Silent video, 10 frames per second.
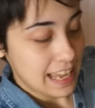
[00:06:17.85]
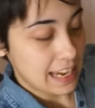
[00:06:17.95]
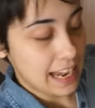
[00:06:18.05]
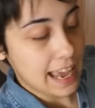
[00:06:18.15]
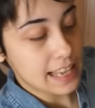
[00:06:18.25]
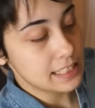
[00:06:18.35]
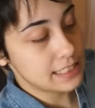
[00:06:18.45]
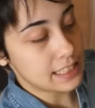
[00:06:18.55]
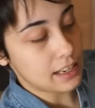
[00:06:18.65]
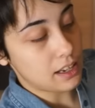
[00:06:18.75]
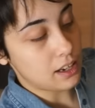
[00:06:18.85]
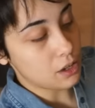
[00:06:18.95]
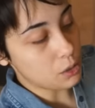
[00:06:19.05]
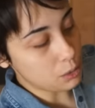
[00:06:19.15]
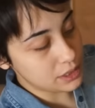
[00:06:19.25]
and it has a
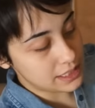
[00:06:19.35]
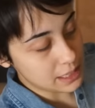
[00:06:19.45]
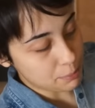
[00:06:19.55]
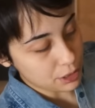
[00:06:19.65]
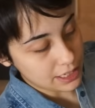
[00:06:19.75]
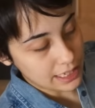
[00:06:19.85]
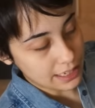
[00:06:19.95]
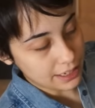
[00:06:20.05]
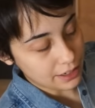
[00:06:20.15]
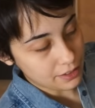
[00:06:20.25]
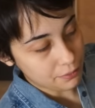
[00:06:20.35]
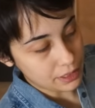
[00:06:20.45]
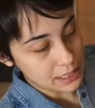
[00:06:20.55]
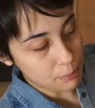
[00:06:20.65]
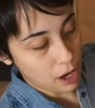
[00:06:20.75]
gold zipper here for
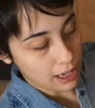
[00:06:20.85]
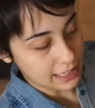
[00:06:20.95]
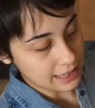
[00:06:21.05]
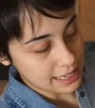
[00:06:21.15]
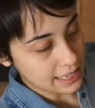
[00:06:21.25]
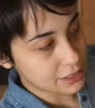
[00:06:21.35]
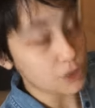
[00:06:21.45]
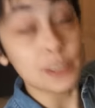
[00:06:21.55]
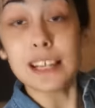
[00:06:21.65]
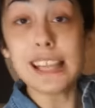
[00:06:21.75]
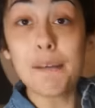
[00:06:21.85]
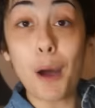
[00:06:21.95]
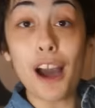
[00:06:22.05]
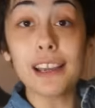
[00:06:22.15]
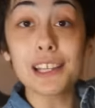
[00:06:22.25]
these pocket things. So it does have
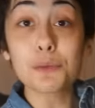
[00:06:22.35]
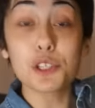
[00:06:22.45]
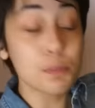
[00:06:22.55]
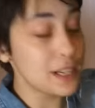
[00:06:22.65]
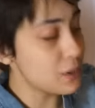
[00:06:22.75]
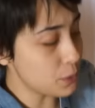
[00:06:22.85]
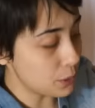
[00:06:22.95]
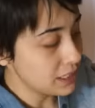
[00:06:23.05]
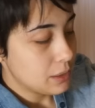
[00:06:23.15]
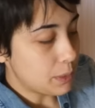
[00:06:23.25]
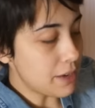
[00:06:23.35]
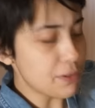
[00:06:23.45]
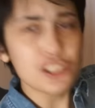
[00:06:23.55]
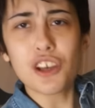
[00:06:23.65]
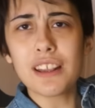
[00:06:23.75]
pockets, which is pretty cool. When I
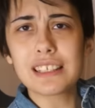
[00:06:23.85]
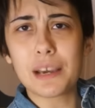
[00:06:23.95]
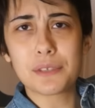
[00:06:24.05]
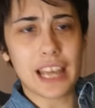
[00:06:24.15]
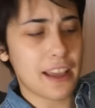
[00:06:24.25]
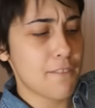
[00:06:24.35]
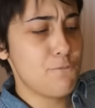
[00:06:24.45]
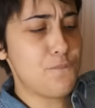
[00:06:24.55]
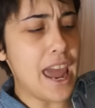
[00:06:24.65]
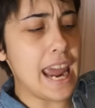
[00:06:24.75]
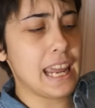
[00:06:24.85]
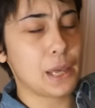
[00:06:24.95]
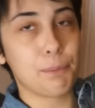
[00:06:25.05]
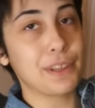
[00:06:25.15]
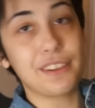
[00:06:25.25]
first saw this, I was like,
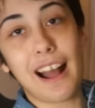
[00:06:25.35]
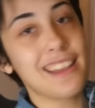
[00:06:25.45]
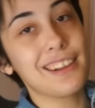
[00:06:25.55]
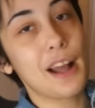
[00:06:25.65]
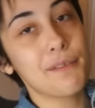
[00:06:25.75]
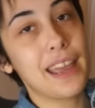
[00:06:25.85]
fake, but they're not, they're not